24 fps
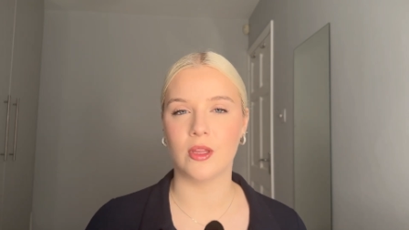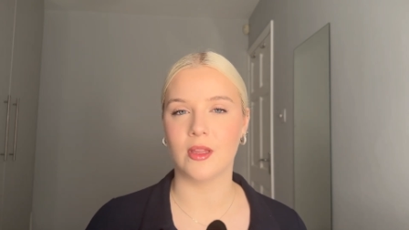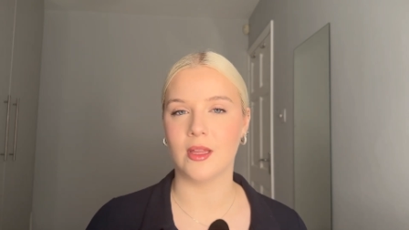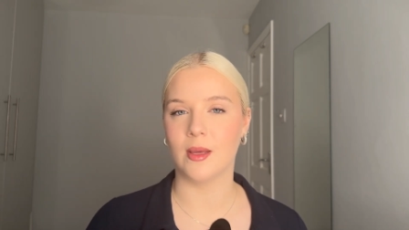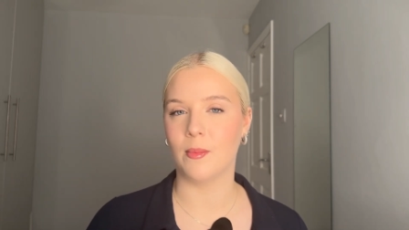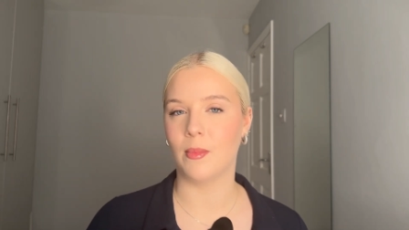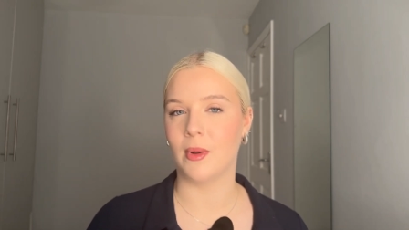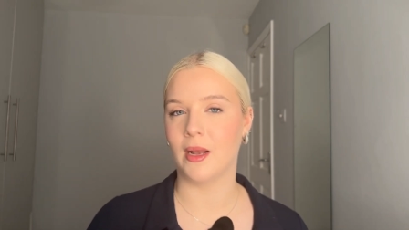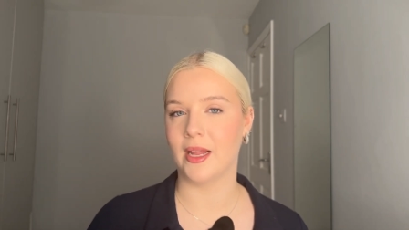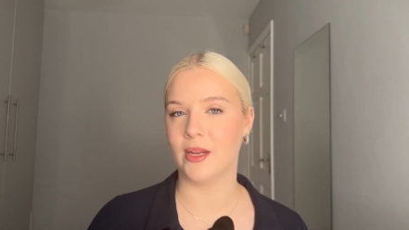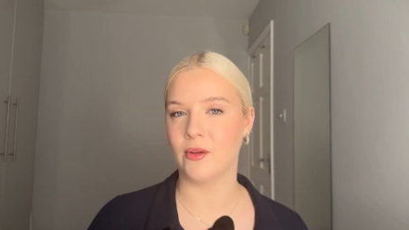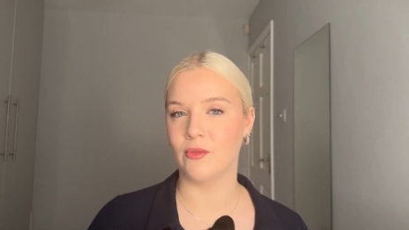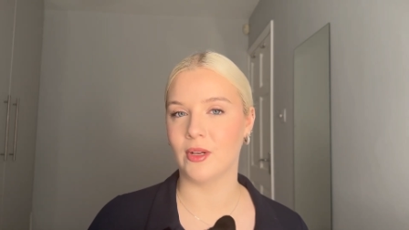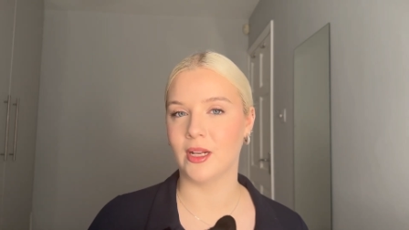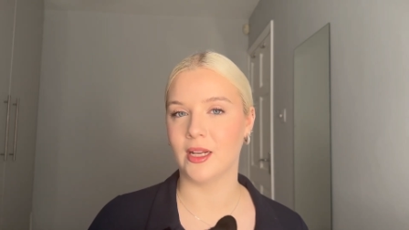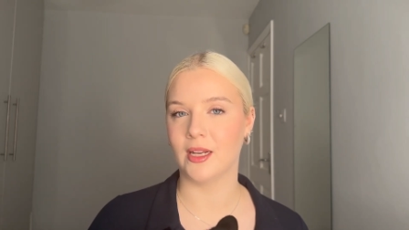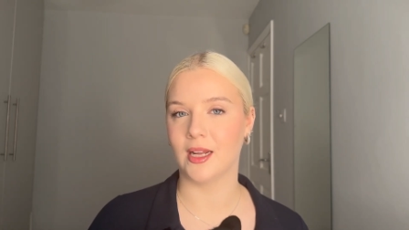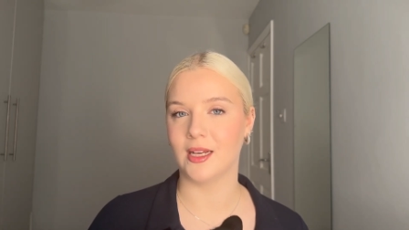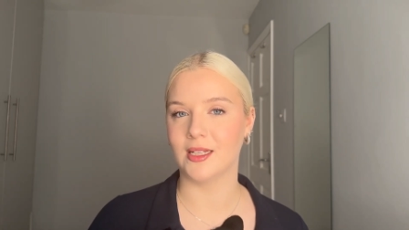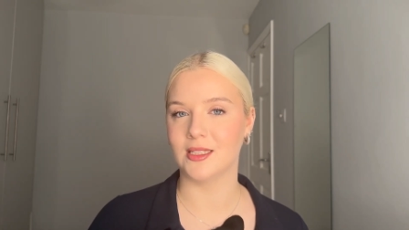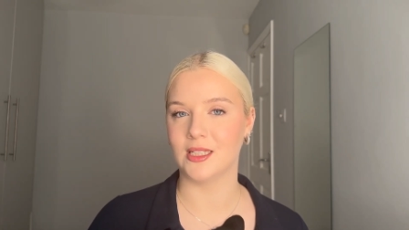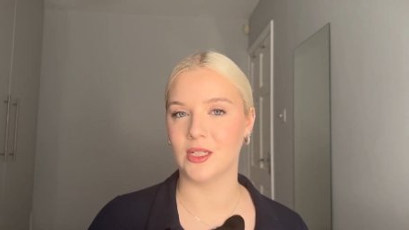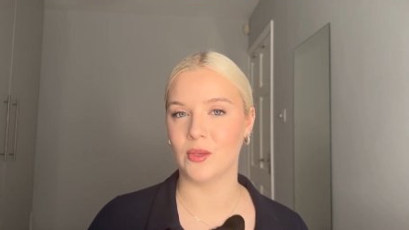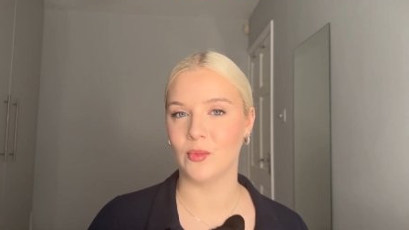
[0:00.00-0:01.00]
It played really
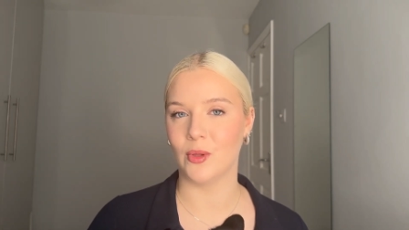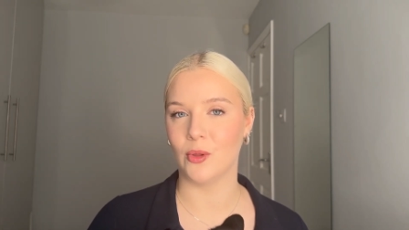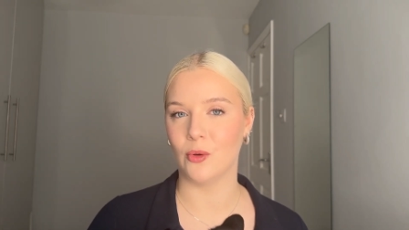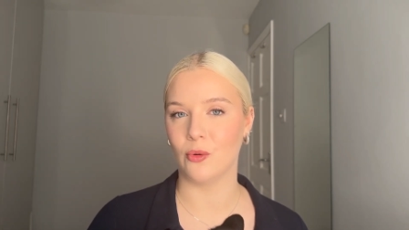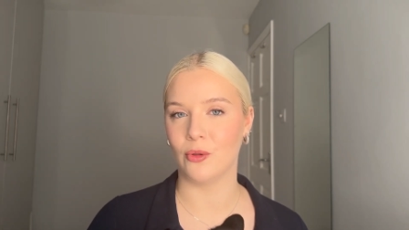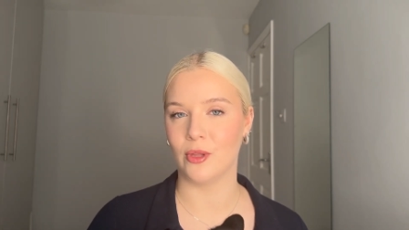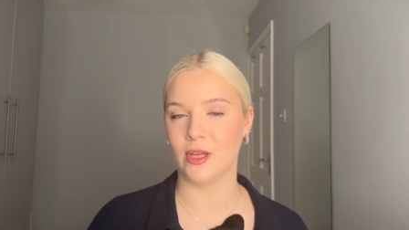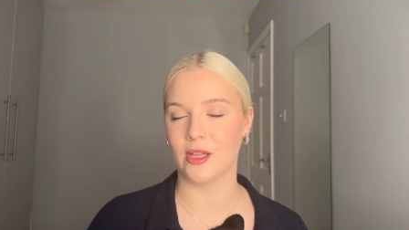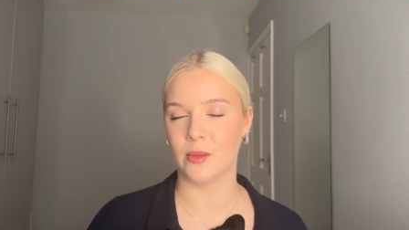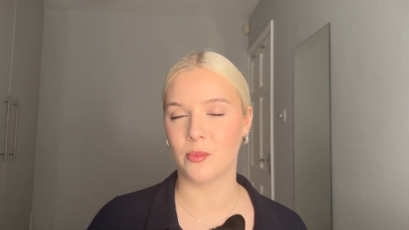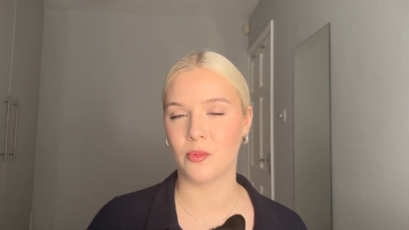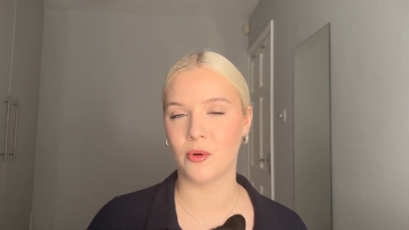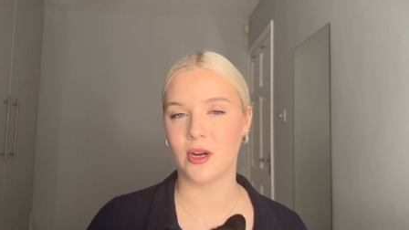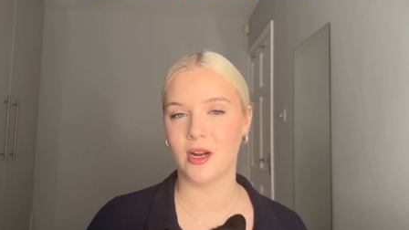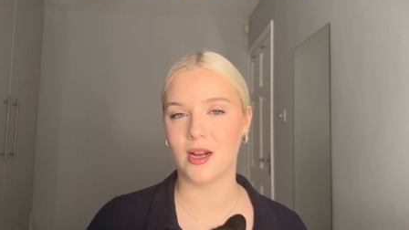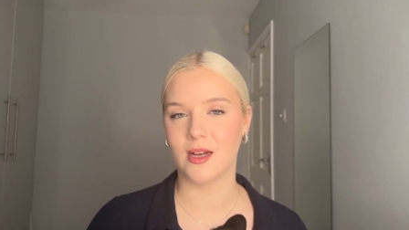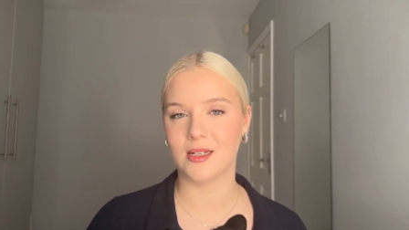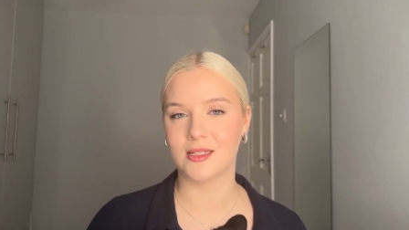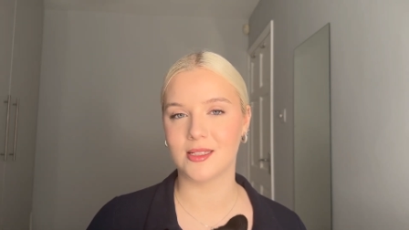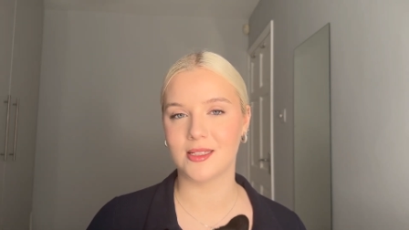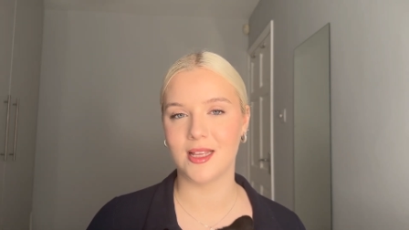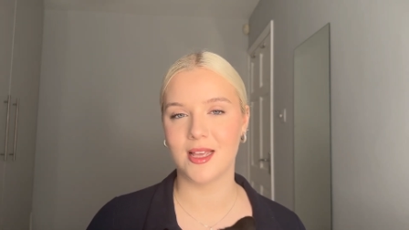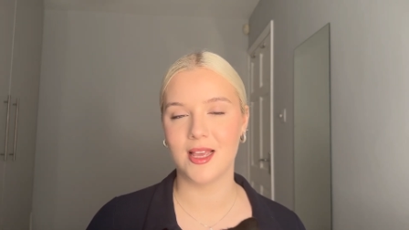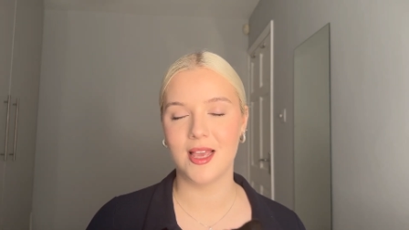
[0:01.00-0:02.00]
nicely with all the other
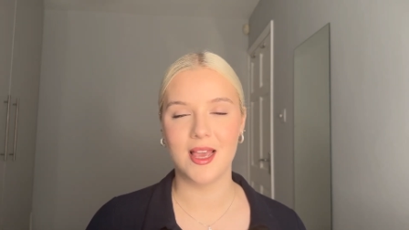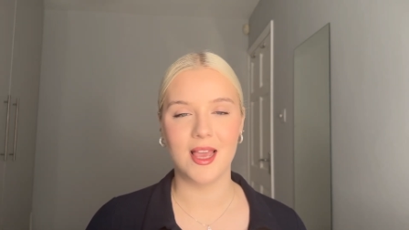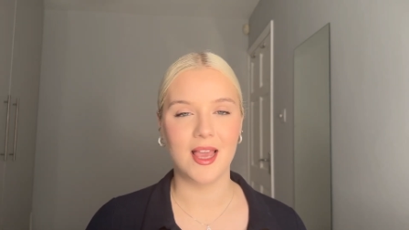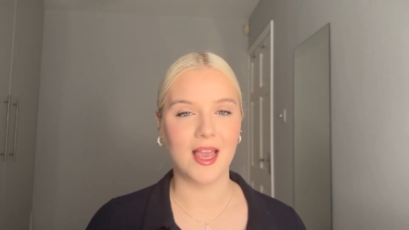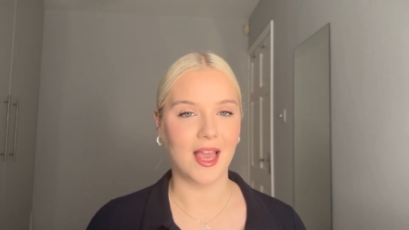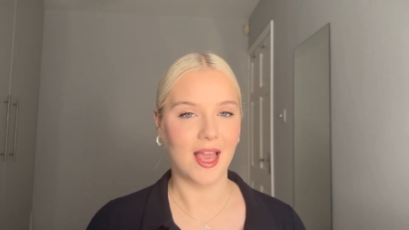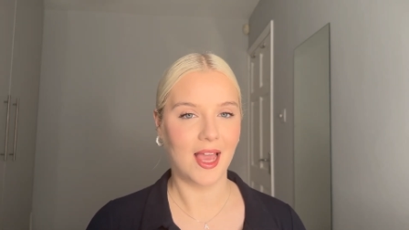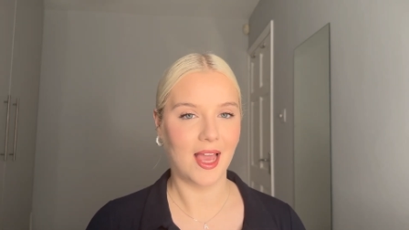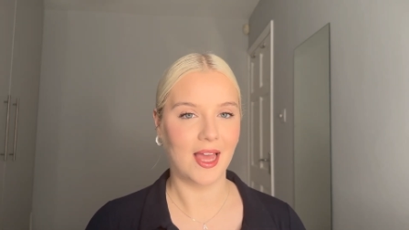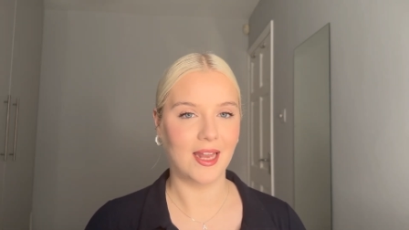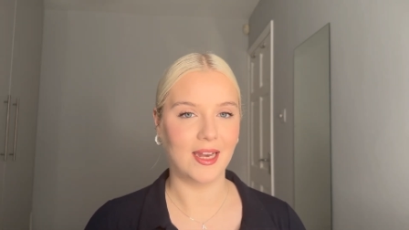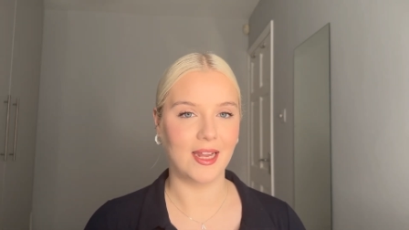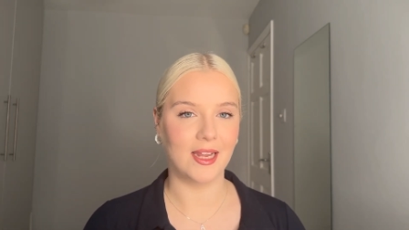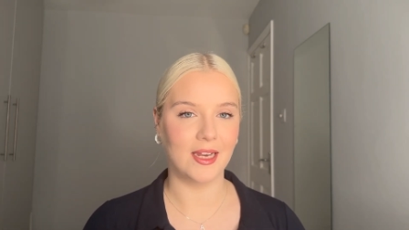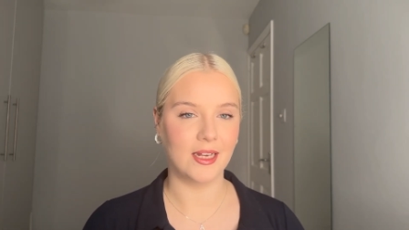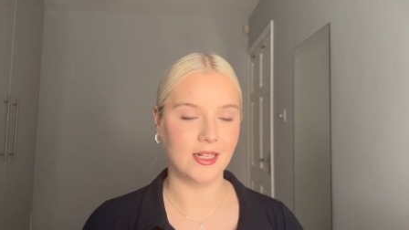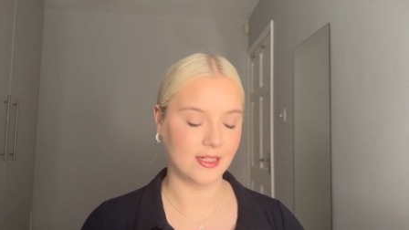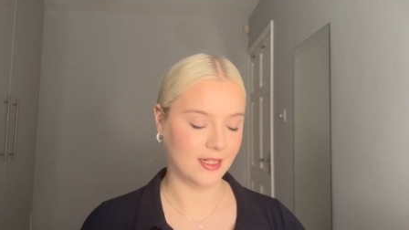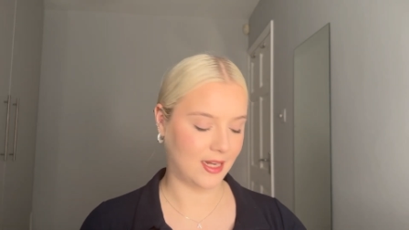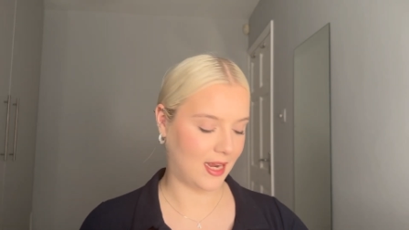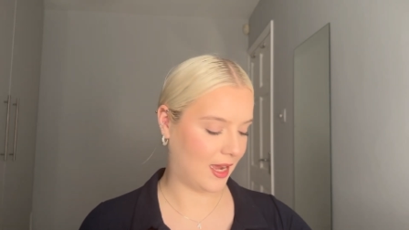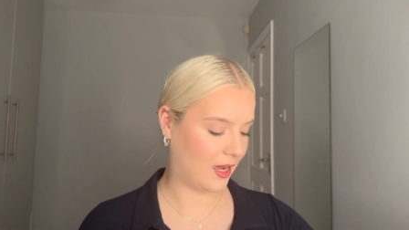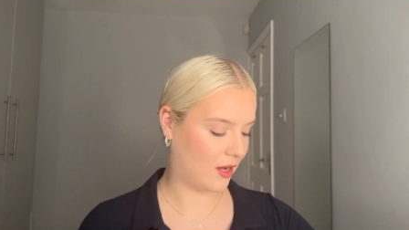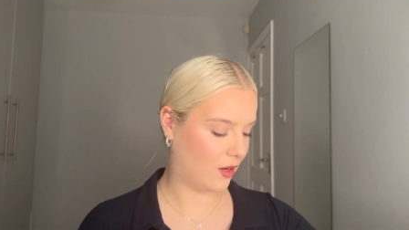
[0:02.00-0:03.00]
products. And it is
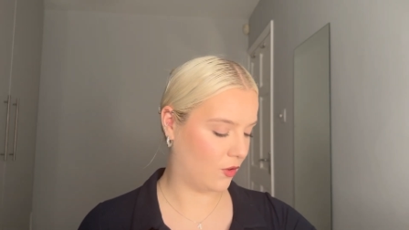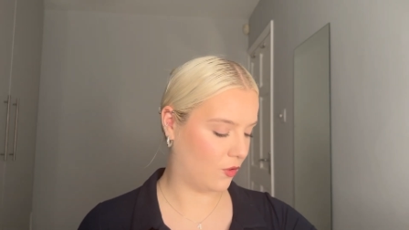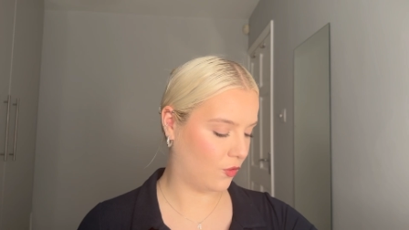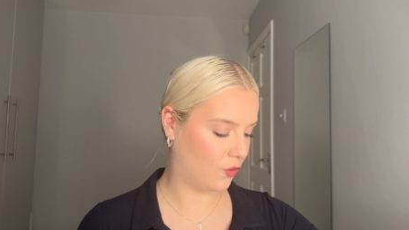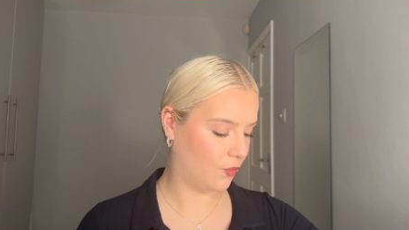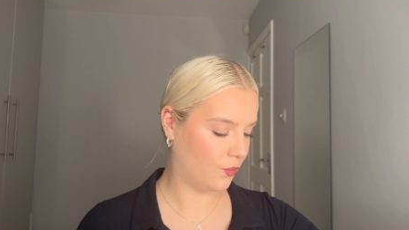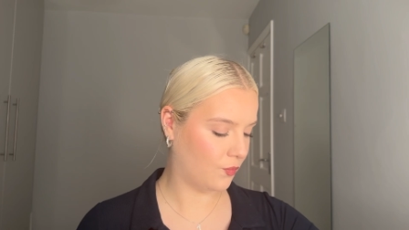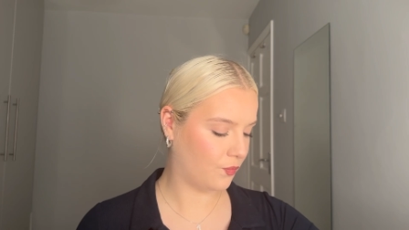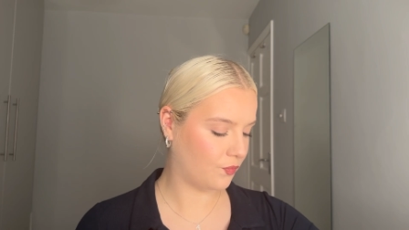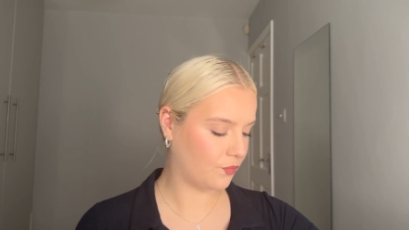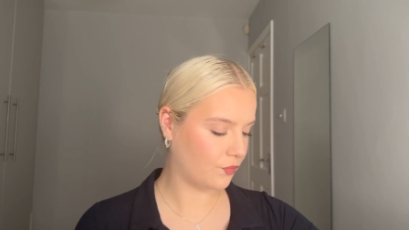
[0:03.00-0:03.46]
now,